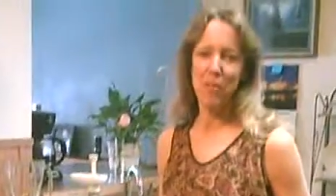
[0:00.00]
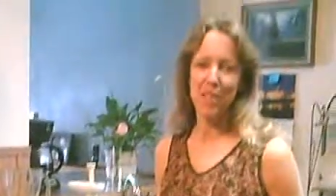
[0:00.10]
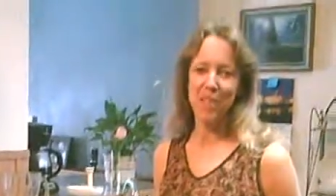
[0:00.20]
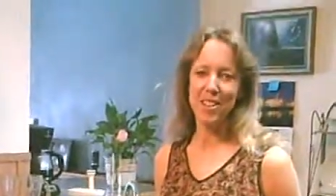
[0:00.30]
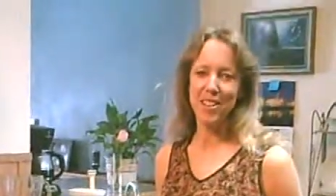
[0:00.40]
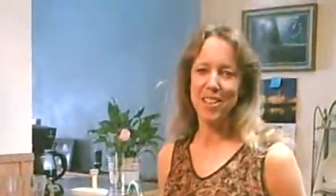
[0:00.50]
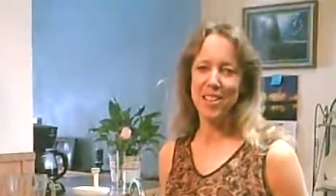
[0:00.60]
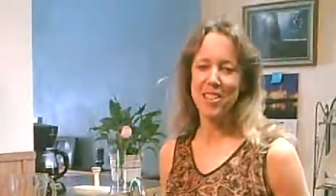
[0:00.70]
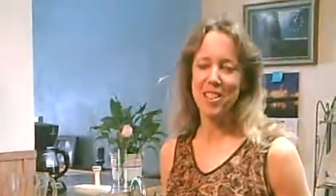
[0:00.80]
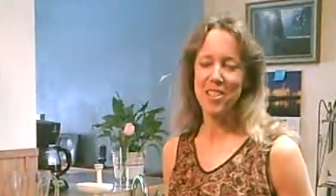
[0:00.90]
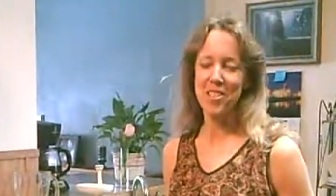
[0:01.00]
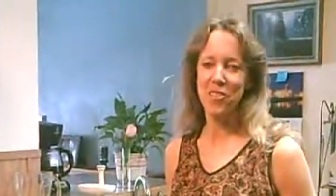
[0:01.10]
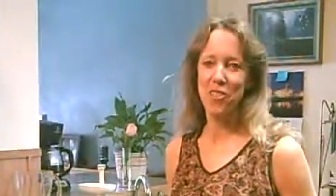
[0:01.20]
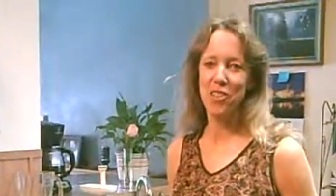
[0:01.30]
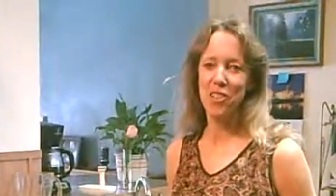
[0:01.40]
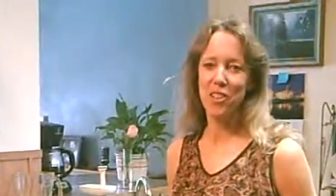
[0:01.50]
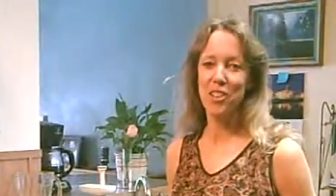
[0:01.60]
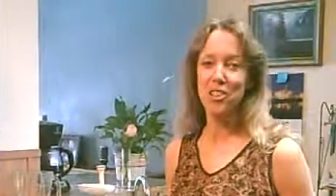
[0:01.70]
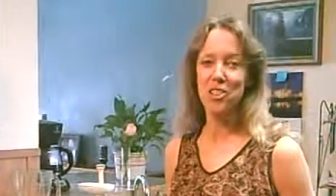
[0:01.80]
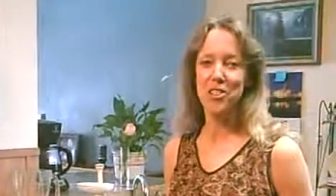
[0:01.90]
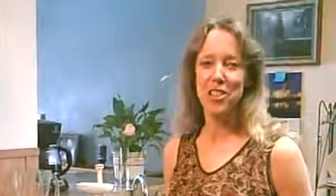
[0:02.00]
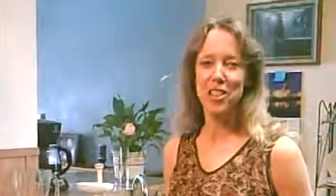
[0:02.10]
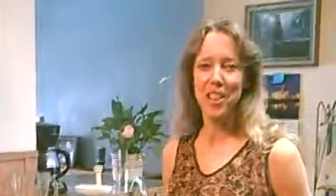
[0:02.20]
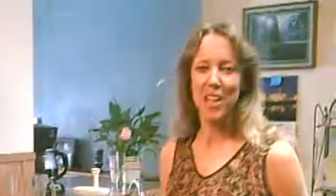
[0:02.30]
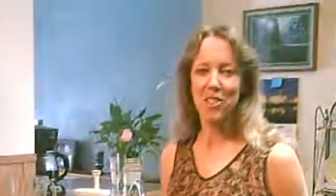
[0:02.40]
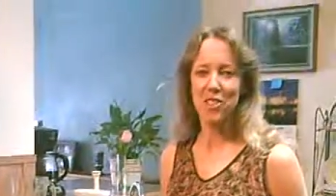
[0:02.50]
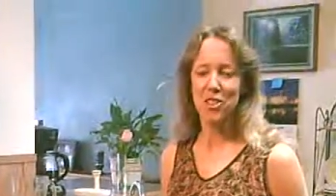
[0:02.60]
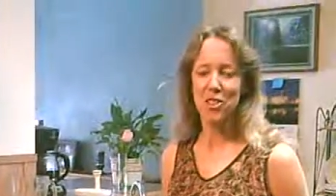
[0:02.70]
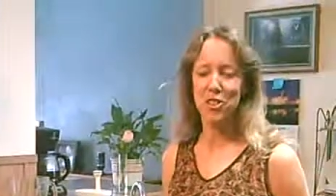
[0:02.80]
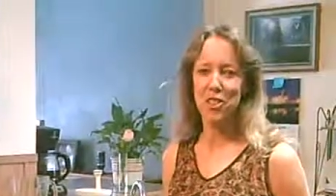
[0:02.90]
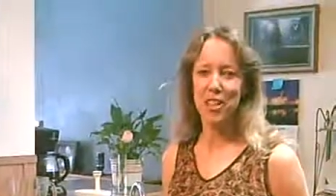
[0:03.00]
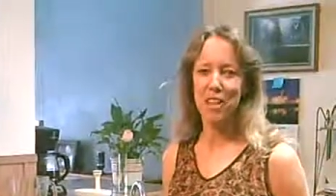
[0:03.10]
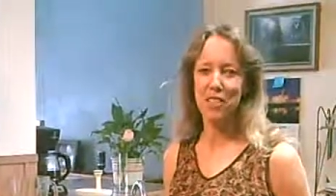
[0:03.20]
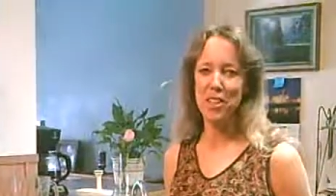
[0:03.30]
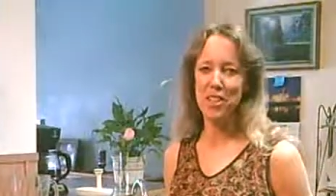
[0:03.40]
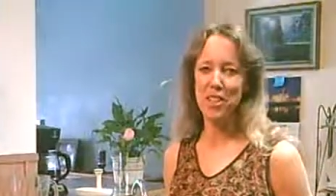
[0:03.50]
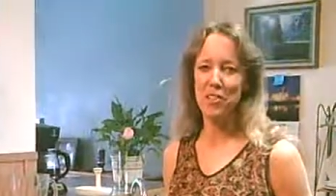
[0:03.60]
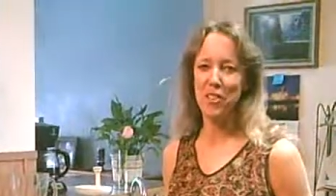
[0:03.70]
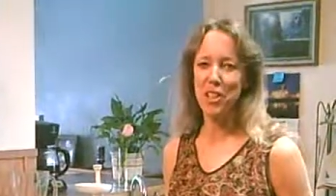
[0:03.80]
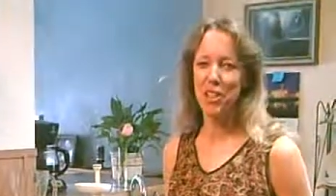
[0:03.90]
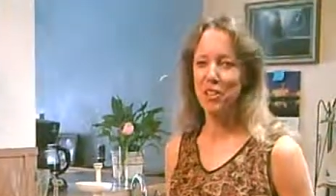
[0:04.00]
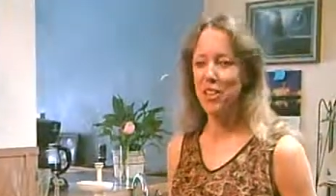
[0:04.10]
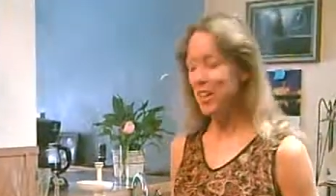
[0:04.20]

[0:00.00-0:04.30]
with garlic sauce for Choosing Life. So Choosing Life, this is for you.